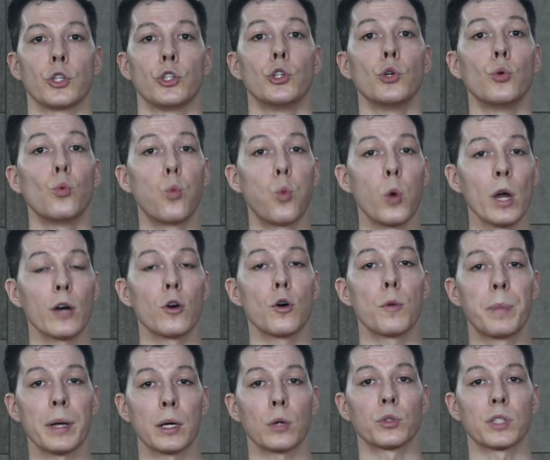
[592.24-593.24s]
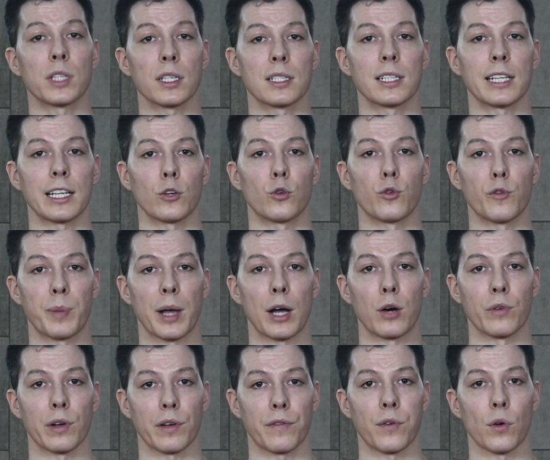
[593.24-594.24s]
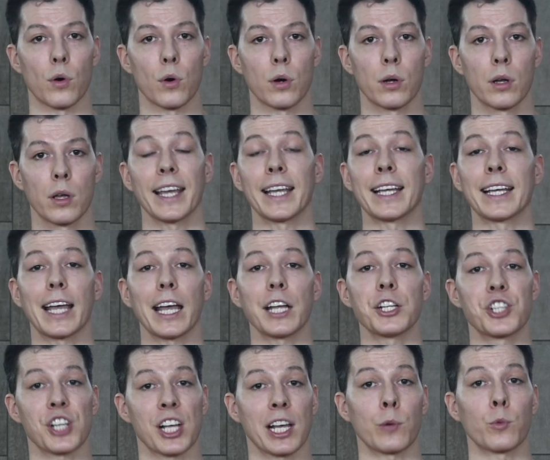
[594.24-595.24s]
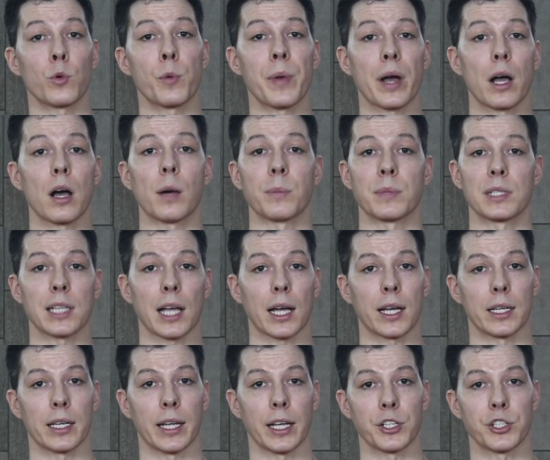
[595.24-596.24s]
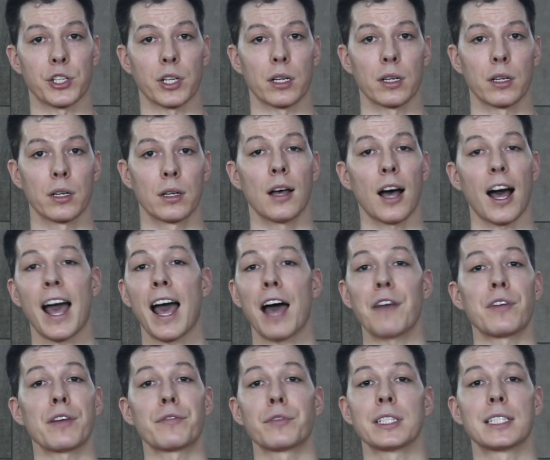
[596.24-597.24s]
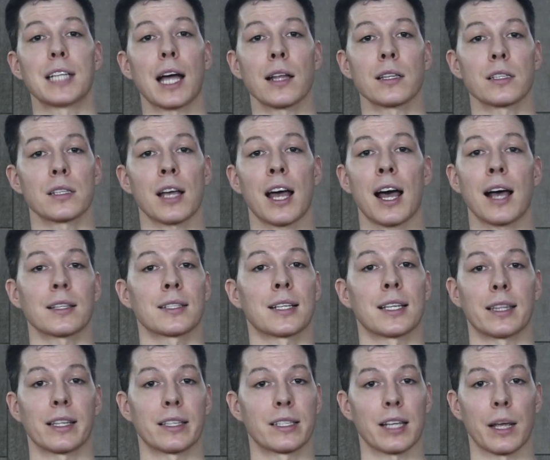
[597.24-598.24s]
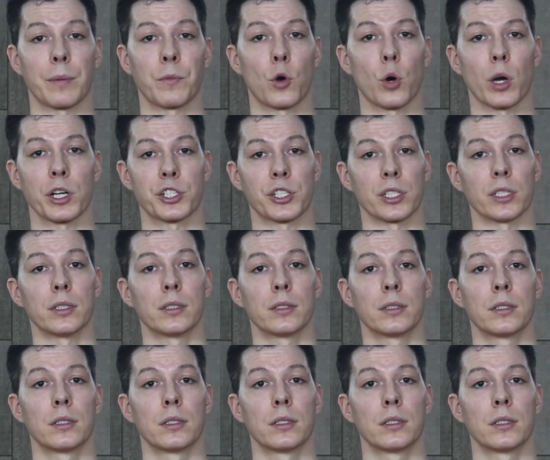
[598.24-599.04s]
You will build the skill with pelvic floor. Engaging it will become second nature. I have every dancer asking the same question.